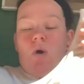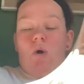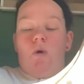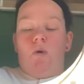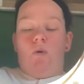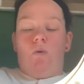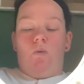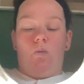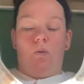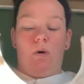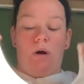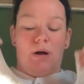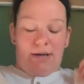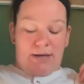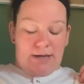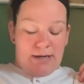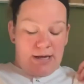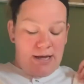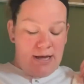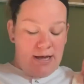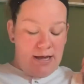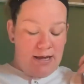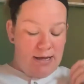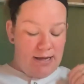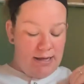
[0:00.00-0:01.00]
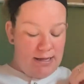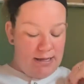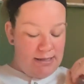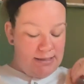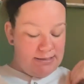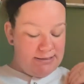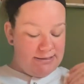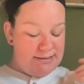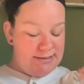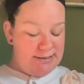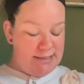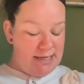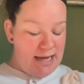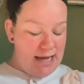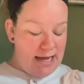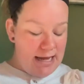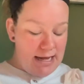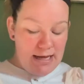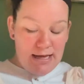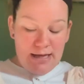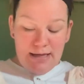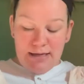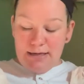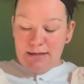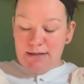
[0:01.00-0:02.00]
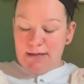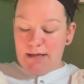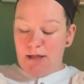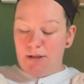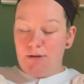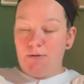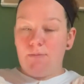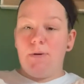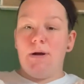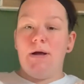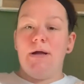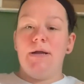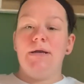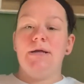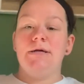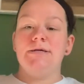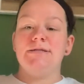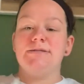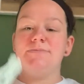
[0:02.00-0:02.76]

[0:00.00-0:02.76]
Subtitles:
One is tan, the other one is